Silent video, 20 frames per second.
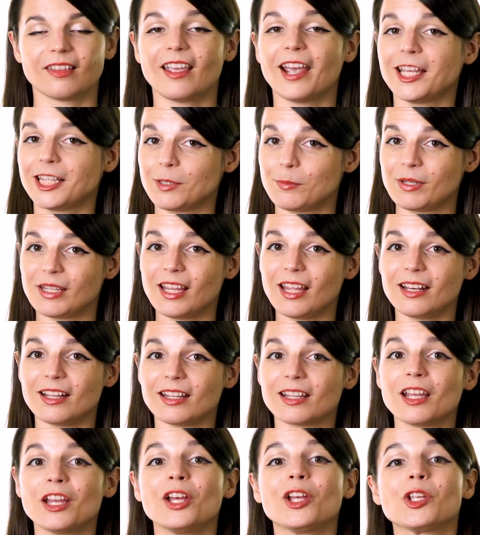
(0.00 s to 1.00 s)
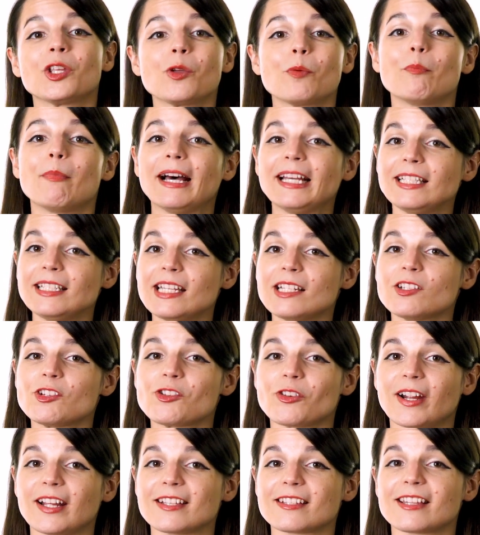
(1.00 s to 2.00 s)
At the beginning, you might need to
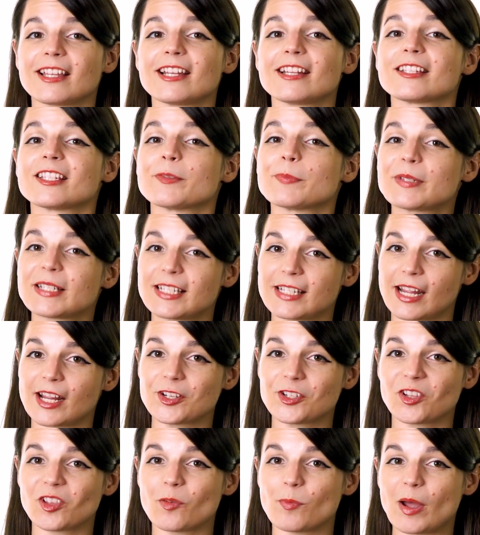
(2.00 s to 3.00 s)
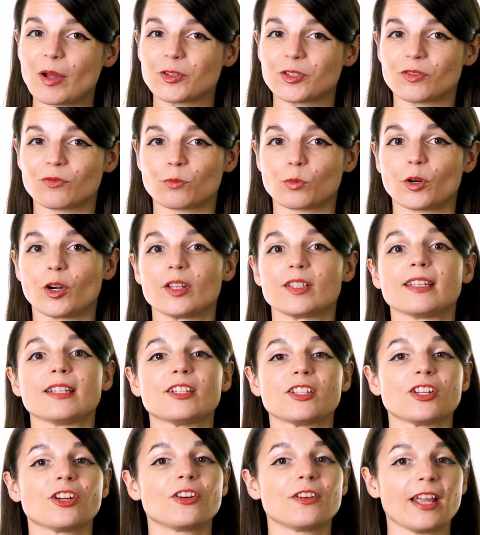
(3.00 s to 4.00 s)
translate a substantial amount of words
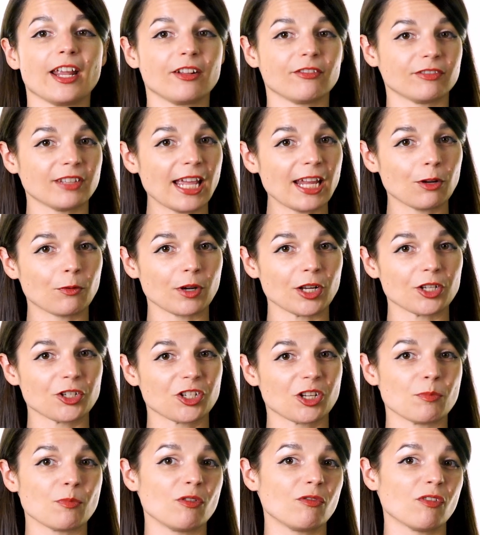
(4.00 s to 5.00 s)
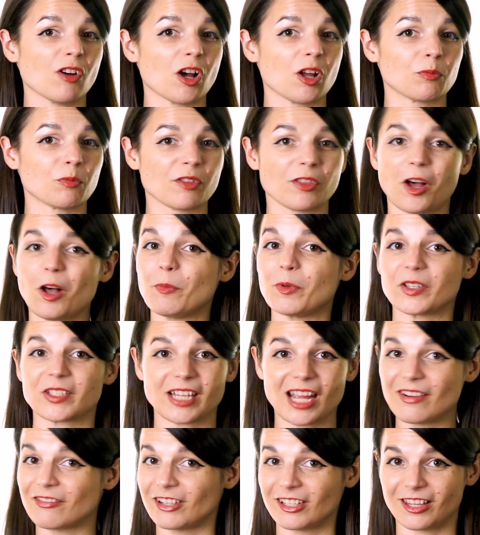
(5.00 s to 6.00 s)
into your native language to move on with almost
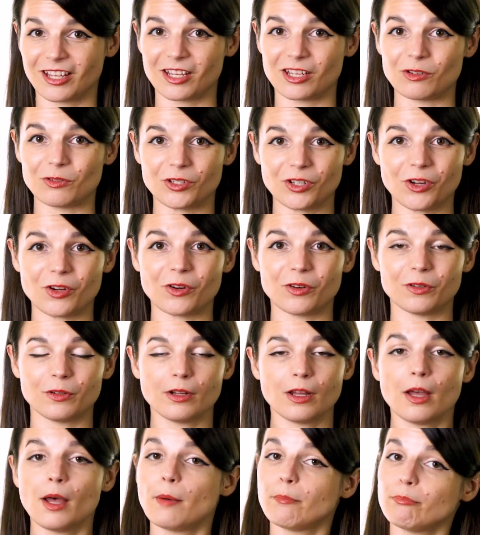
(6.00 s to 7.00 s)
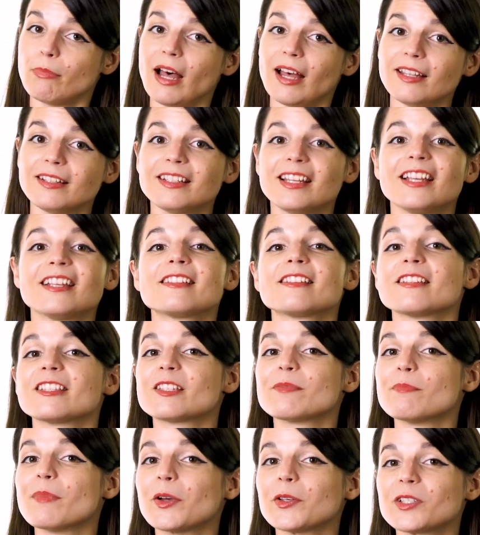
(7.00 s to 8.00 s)
everything you do. But
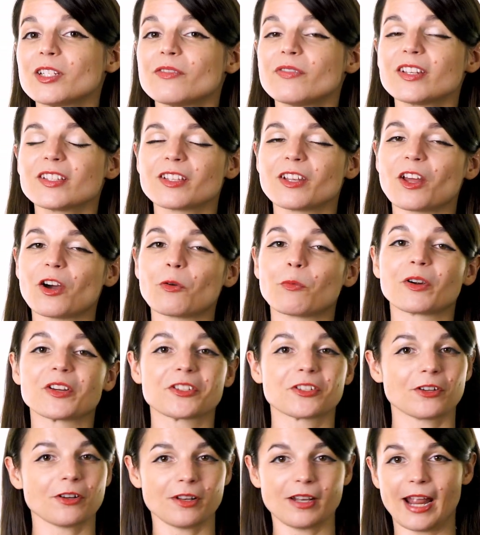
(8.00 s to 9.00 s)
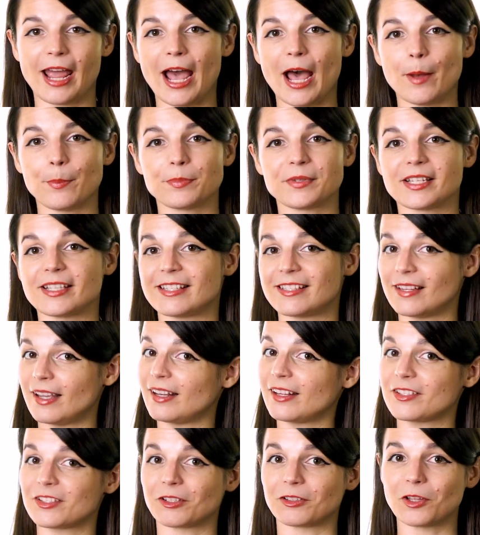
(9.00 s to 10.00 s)
since most of us know where certain apps and
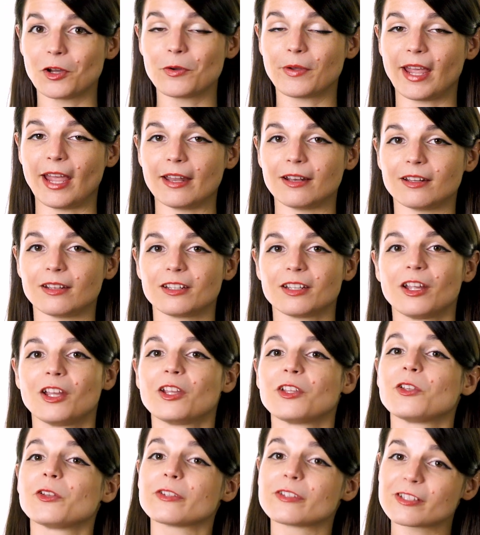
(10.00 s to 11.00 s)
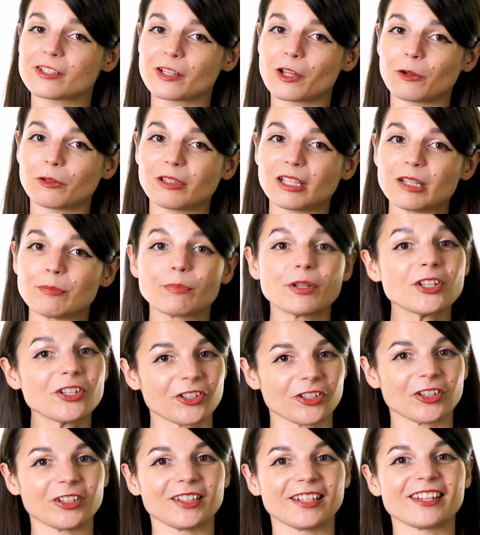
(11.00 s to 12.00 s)
settings are located, you'll slowly but
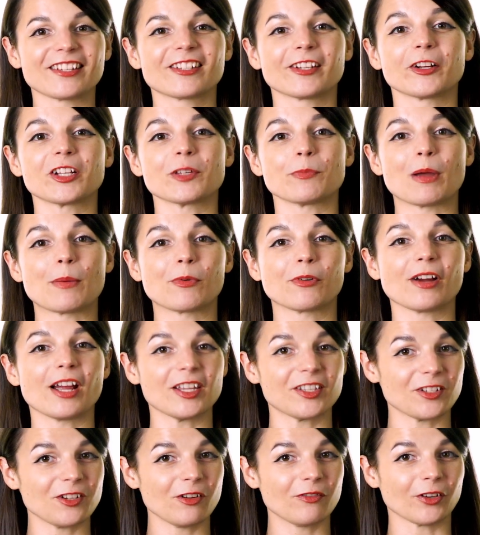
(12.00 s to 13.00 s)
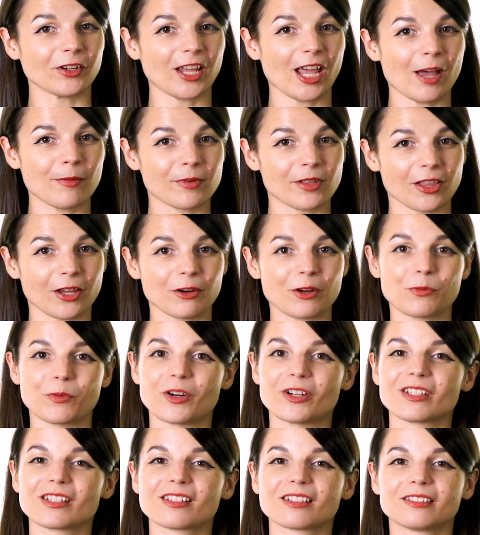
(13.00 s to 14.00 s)
surely start to memorize new vocabulary
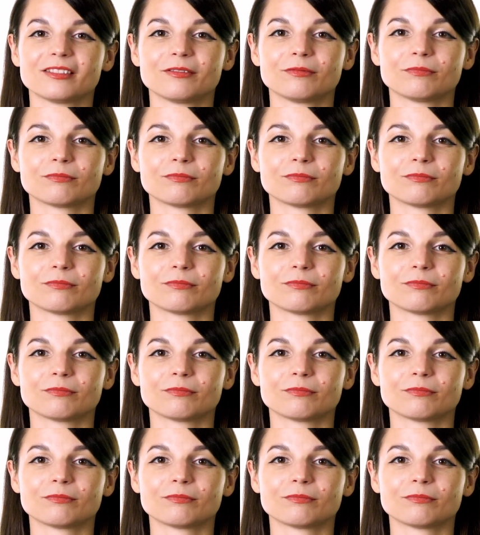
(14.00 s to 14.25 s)
words.